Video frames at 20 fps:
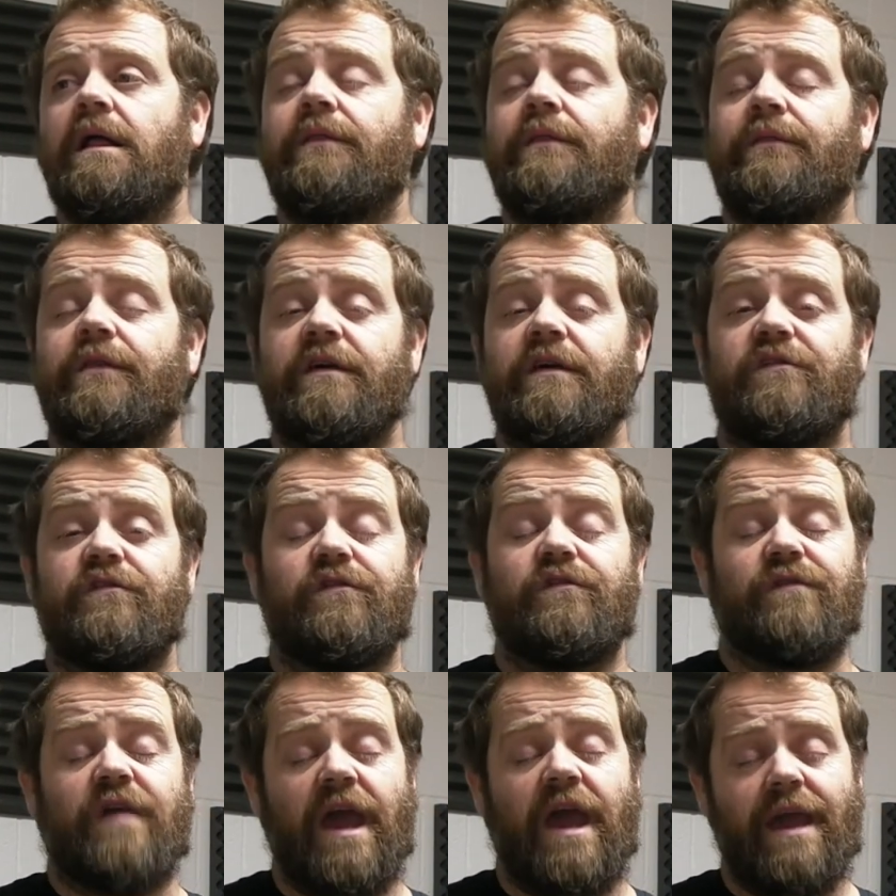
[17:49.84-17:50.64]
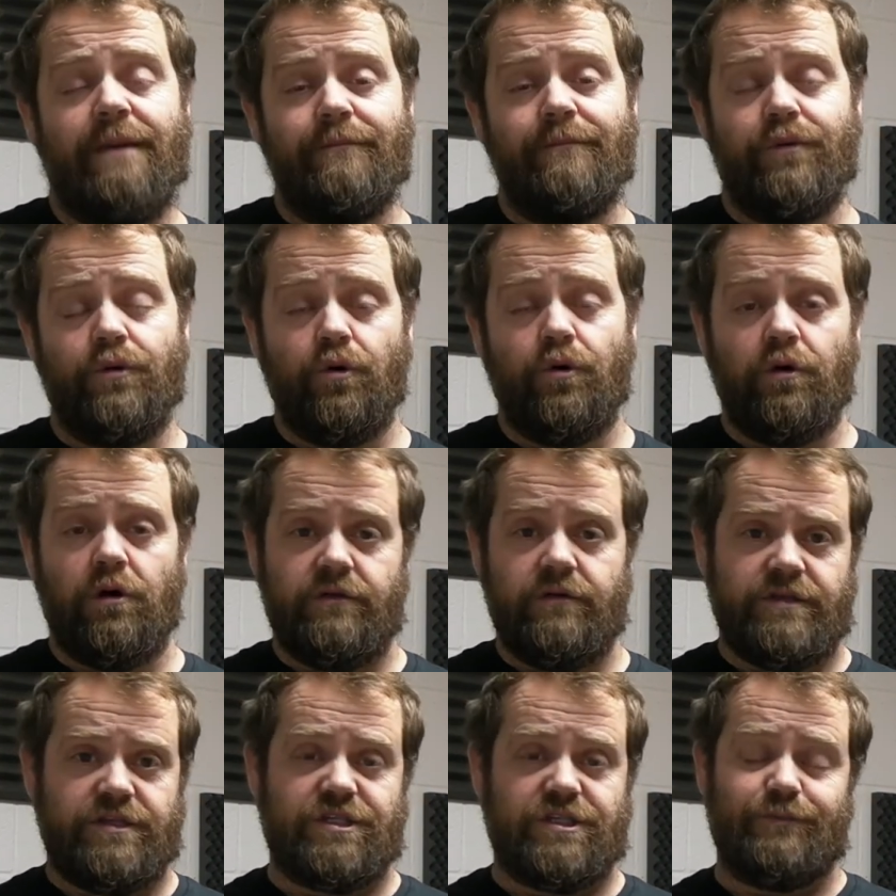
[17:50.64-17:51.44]
this tempo
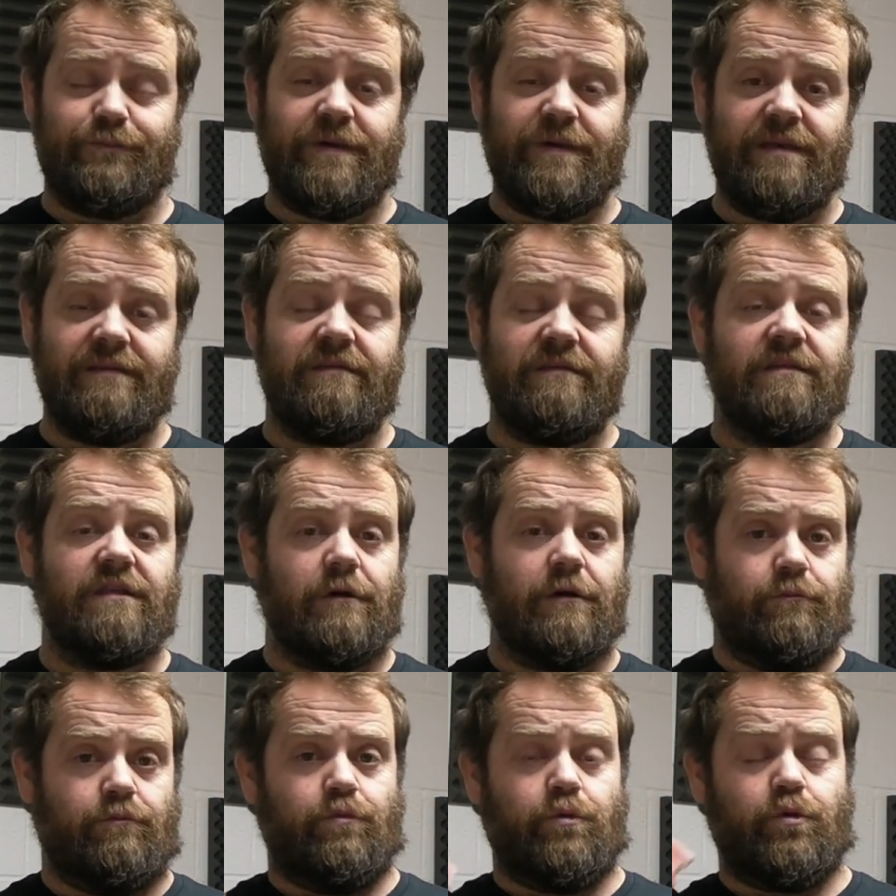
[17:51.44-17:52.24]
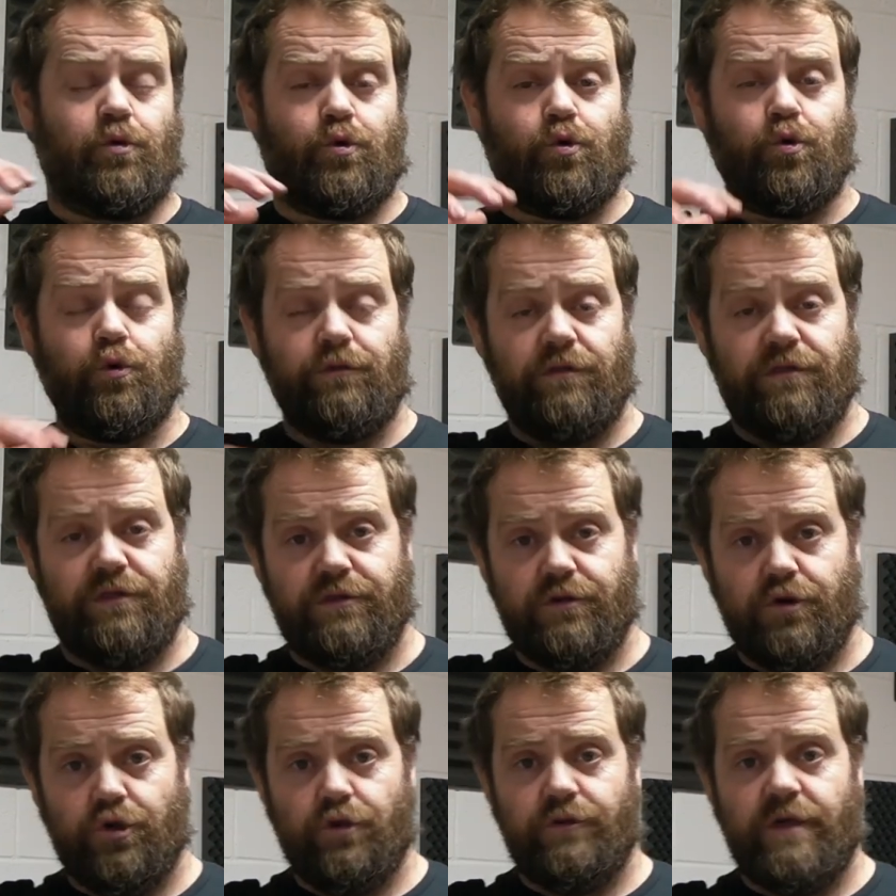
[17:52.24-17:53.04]
or the speed that we're going
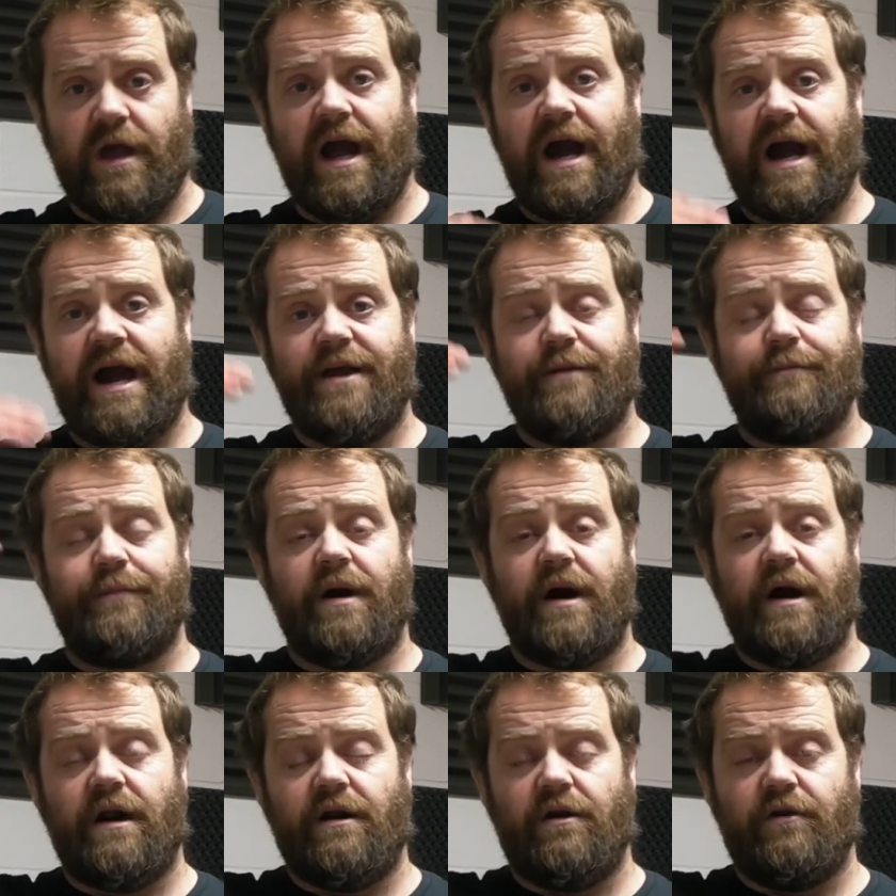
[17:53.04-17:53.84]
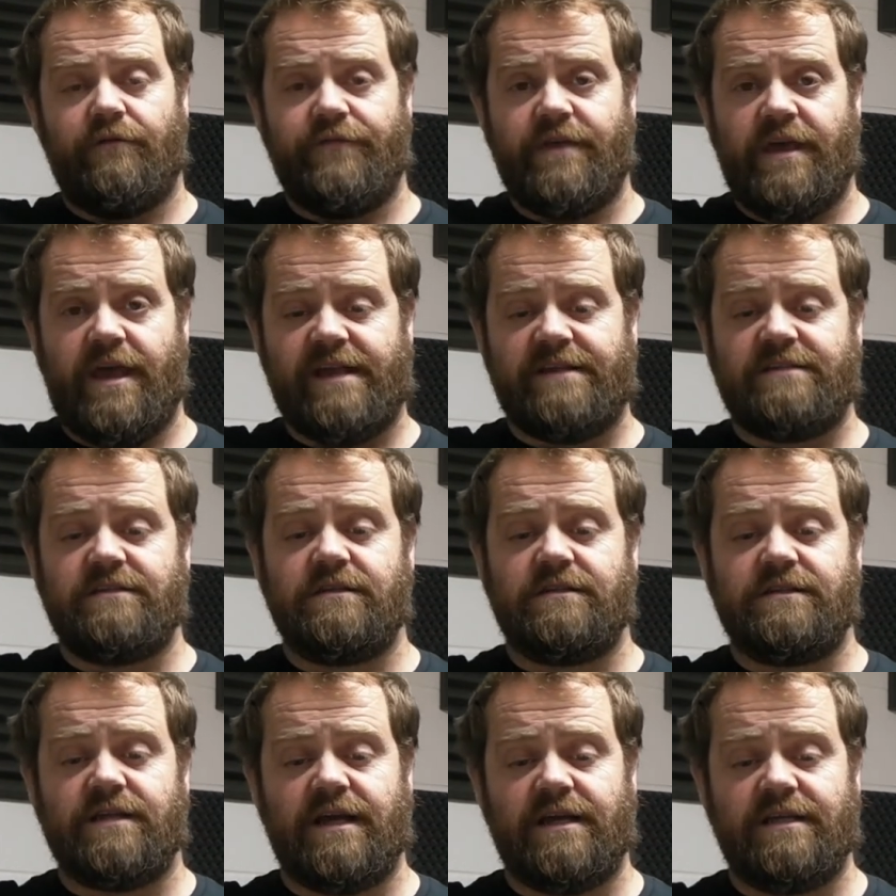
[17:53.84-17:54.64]
through the higher part of the
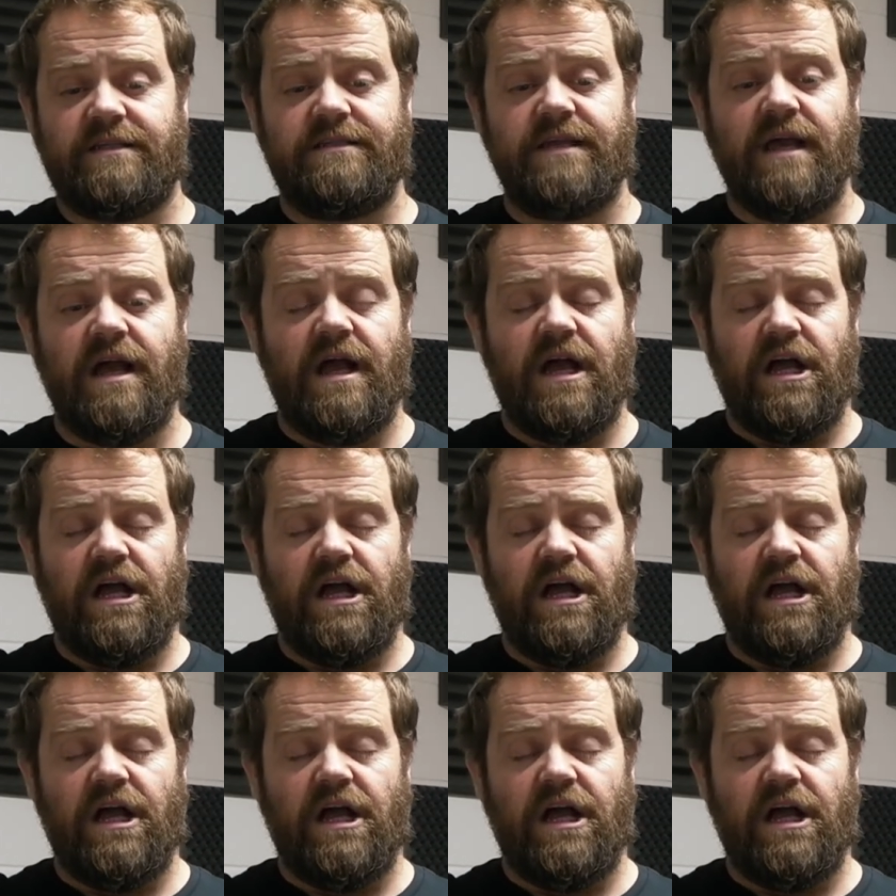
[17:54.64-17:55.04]
exercise,